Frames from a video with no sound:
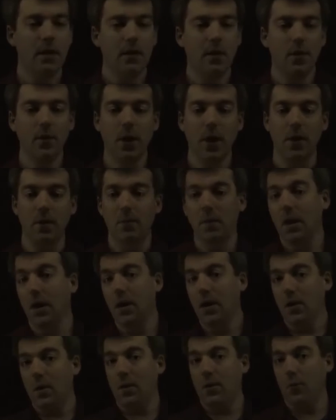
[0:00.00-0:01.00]
Okay,
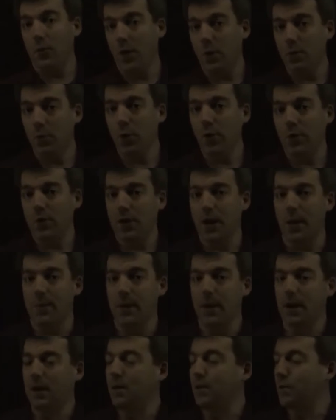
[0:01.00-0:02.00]
one more
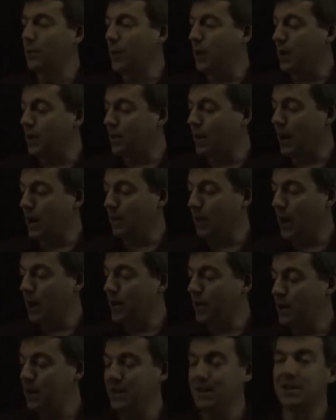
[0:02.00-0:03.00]
topic we can talk
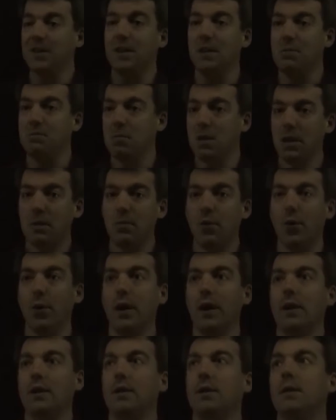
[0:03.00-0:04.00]
about is the
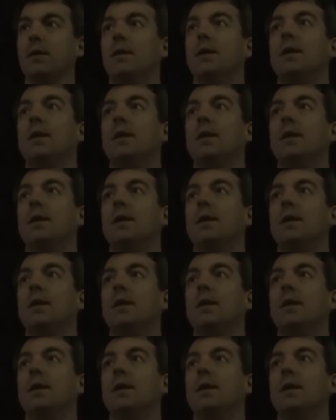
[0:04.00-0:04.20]
midpoint.